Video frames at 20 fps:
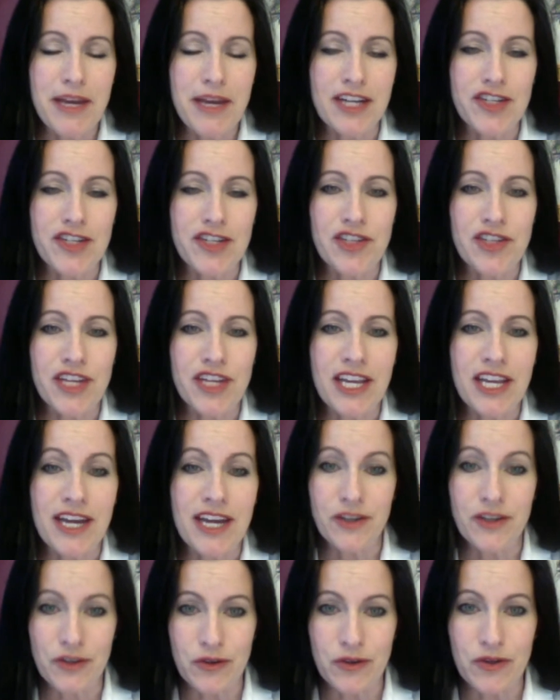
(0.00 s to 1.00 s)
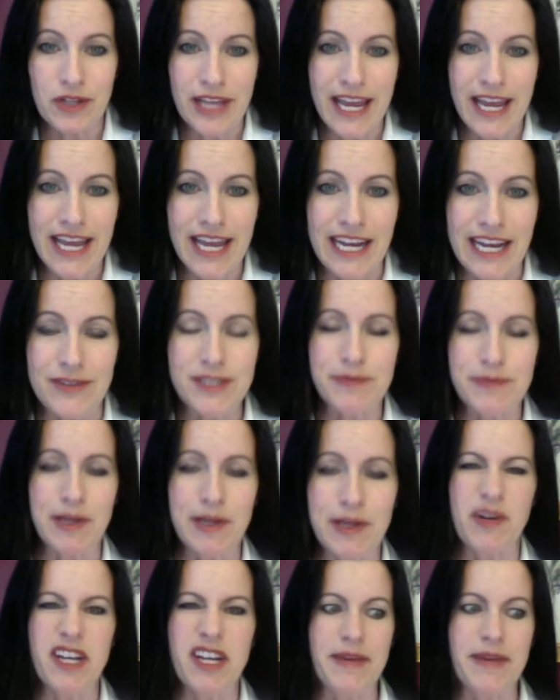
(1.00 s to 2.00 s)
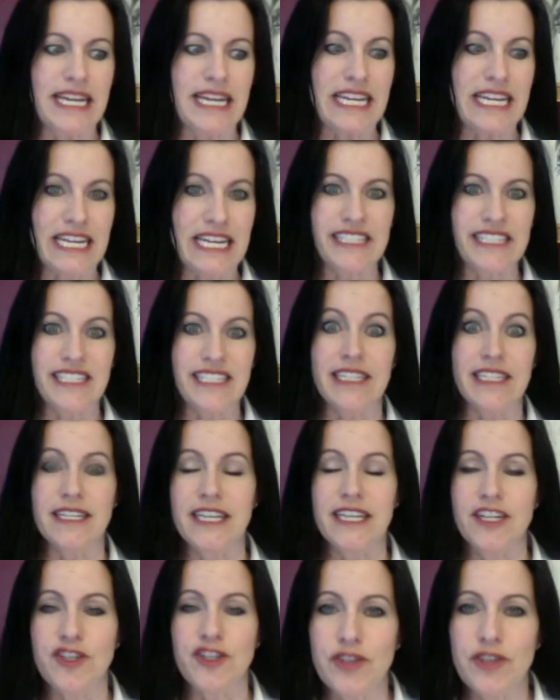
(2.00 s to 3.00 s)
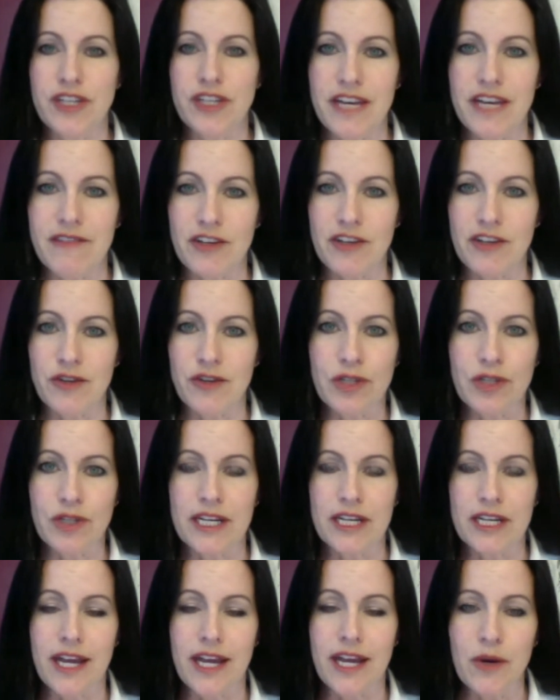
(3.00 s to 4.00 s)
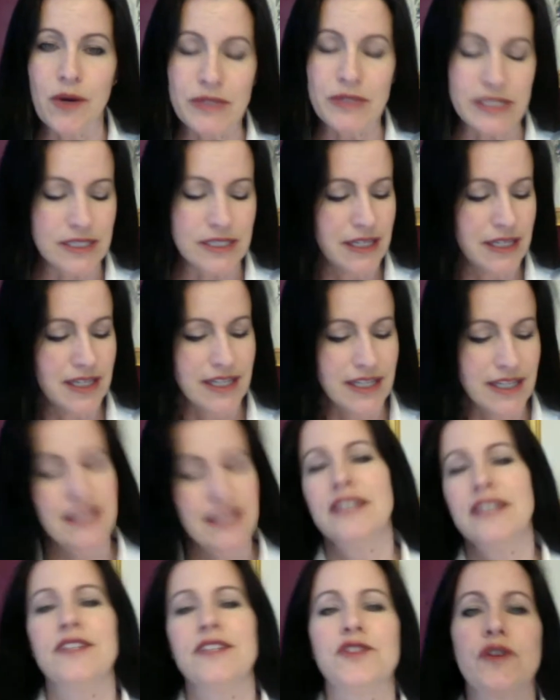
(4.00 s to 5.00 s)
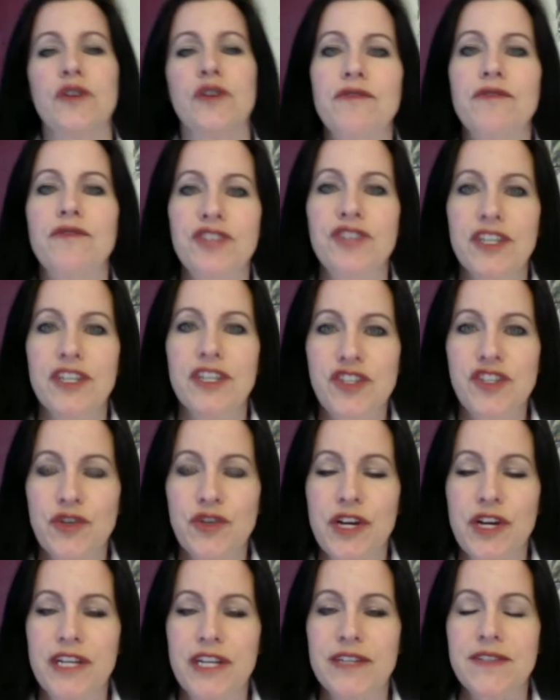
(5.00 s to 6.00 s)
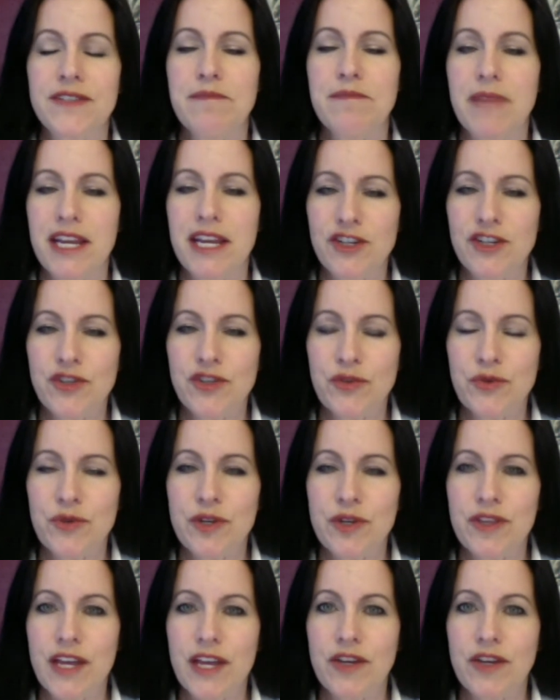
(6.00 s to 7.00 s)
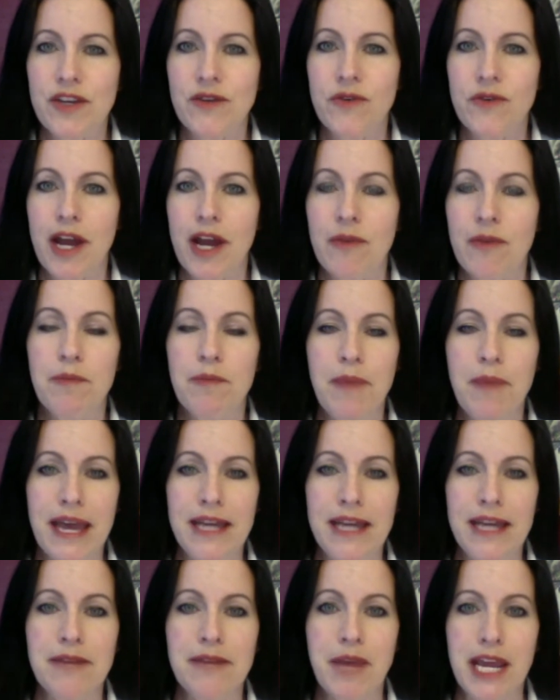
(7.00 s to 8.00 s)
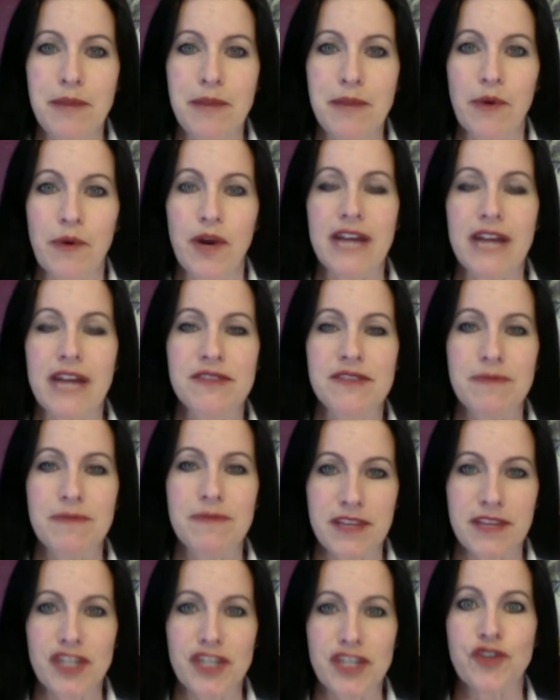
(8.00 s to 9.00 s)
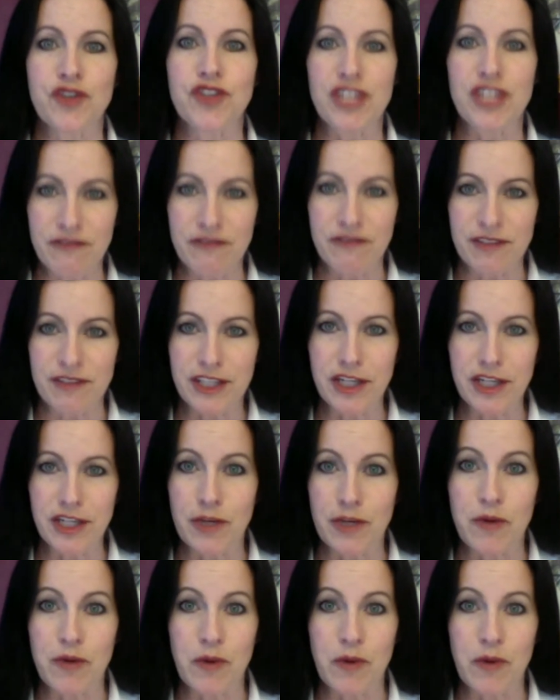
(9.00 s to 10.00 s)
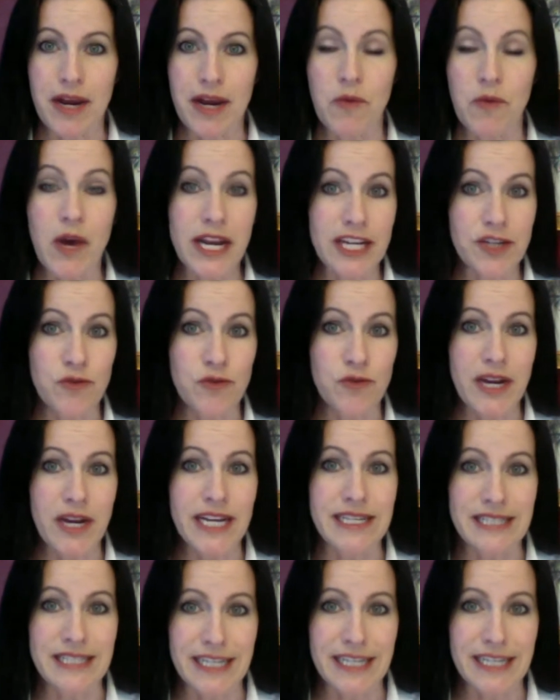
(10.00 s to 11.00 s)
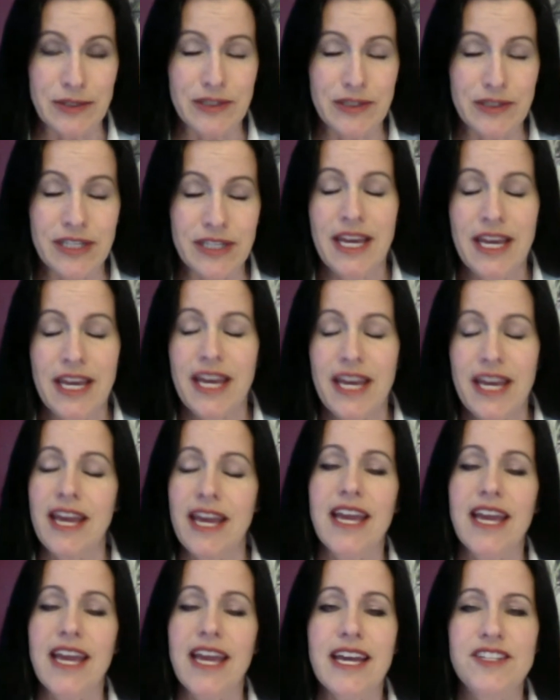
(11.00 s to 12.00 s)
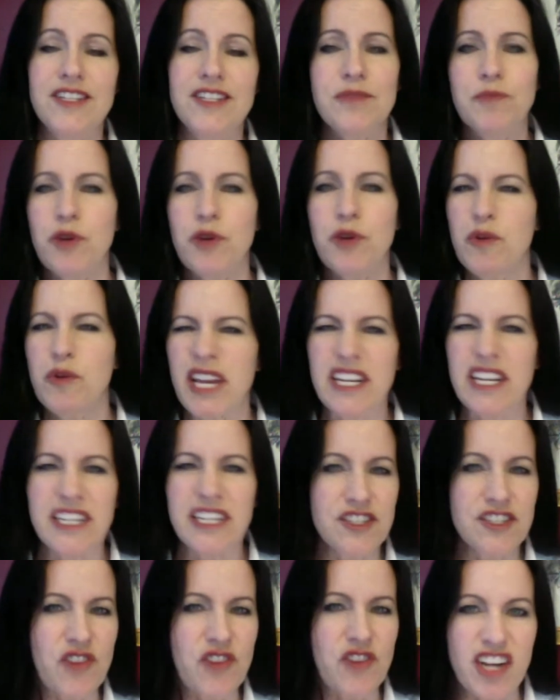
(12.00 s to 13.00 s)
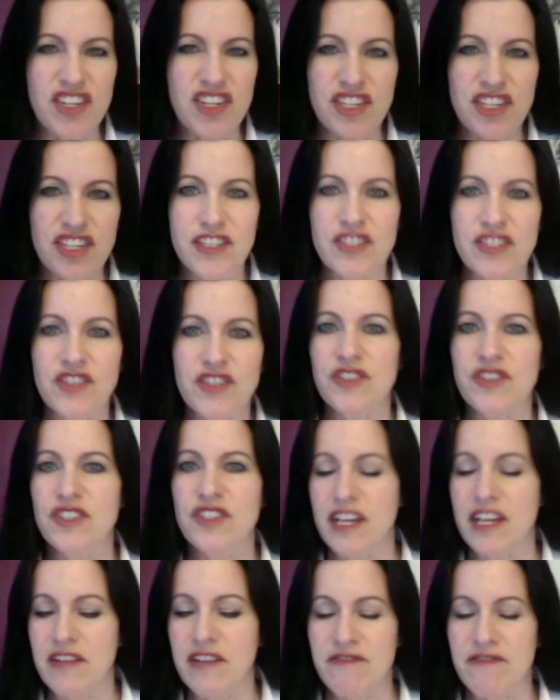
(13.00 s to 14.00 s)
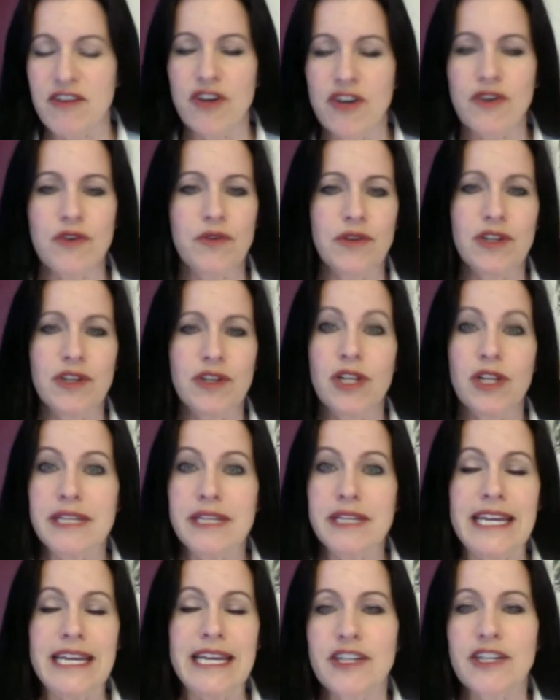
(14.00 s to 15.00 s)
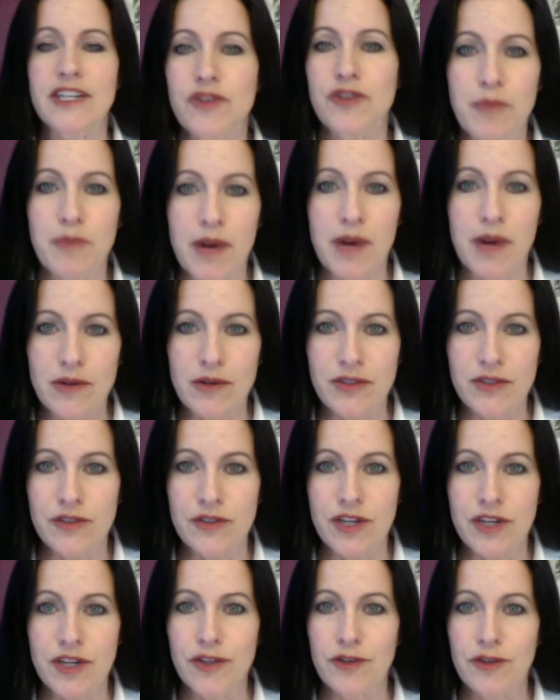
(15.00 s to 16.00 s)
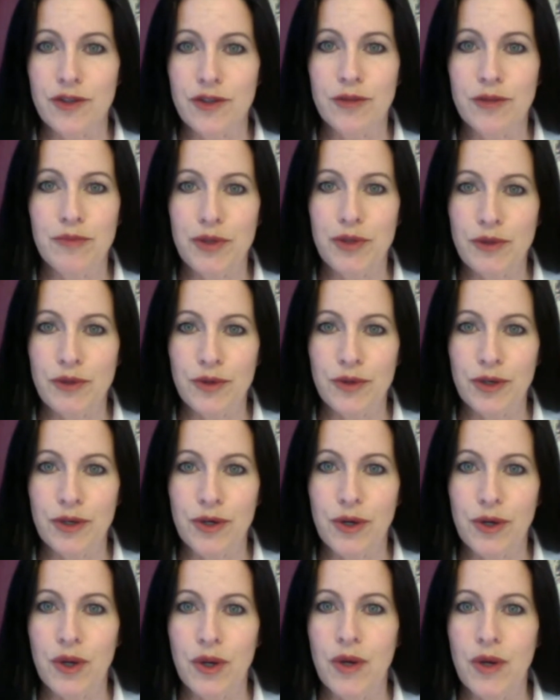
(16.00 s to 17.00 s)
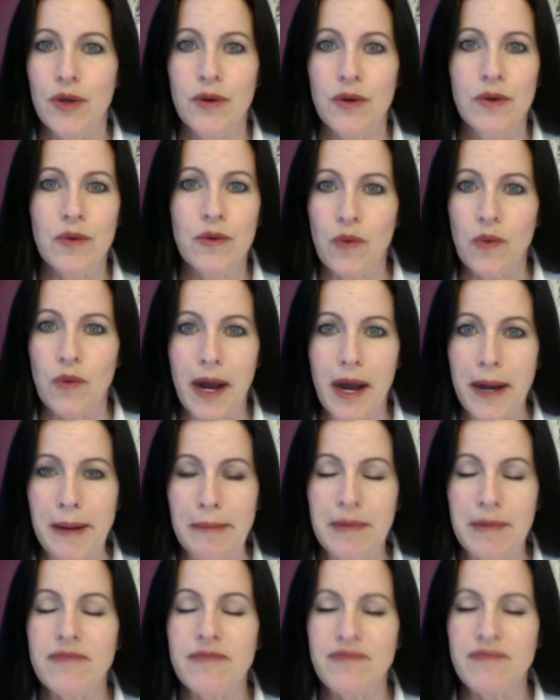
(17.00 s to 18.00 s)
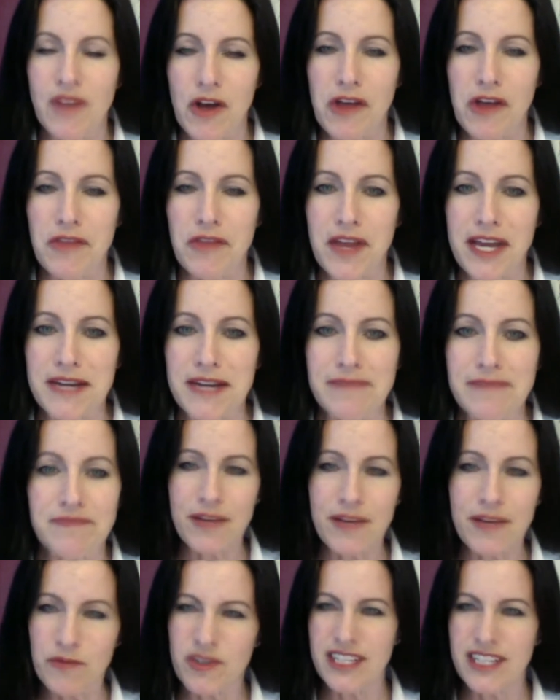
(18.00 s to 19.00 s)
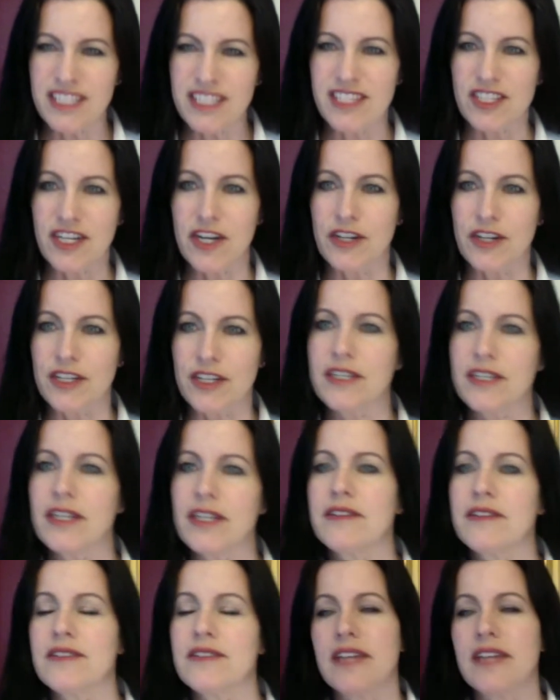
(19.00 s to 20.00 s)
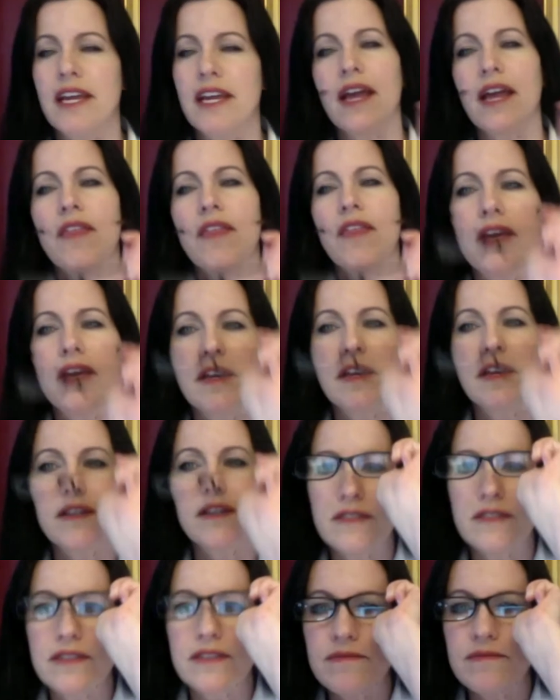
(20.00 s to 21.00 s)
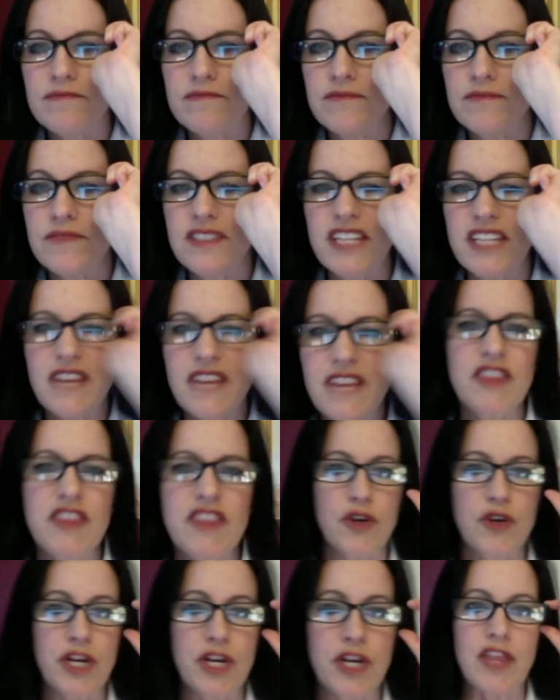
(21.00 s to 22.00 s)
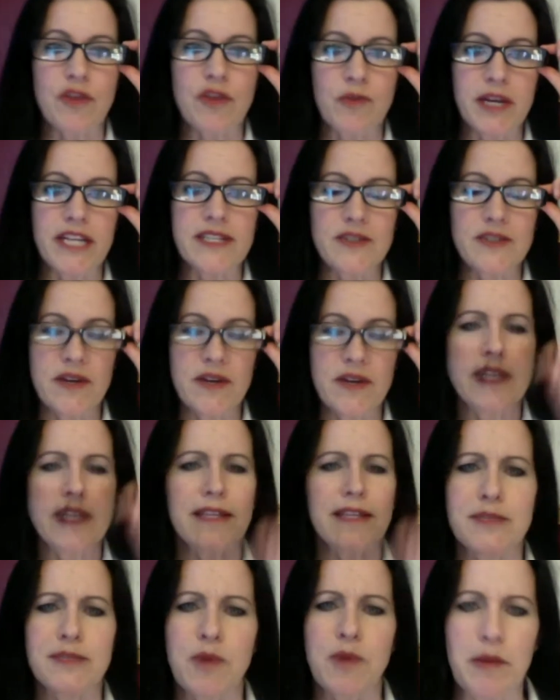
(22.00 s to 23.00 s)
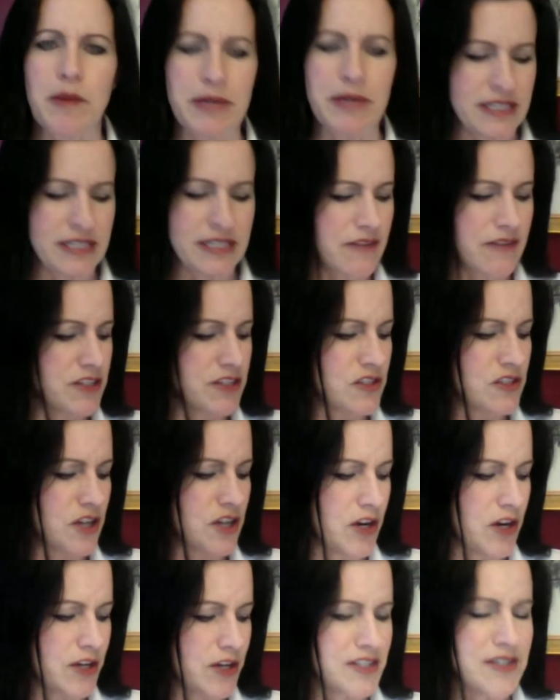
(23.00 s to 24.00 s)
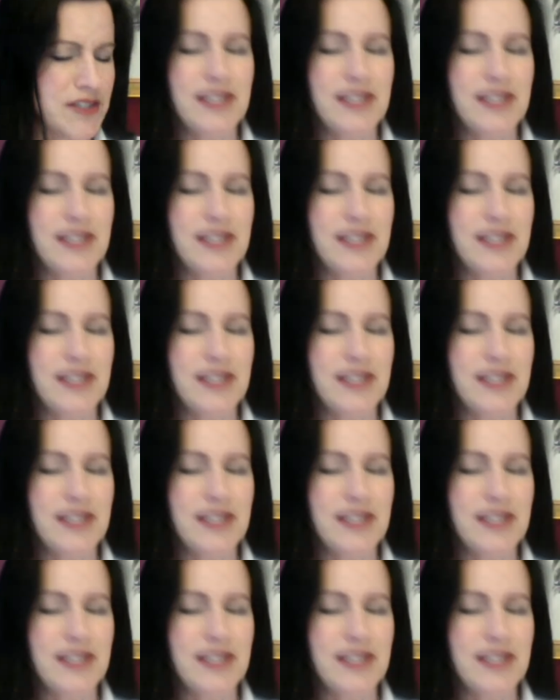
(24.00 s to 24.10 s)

I'm actually on Google Hangouts, but I wanted to make it easy in case you didn't have a Google account. So if you've just joined us, make sure that you grab a pen and paper. I have some things you're definitely going to be wanting to write down, and just put away any distractions, your cell phone, close any extra browsers on your computer, all that. And we'll get started. Let's see, I think it's 7:33, so I think that's probably safe to start.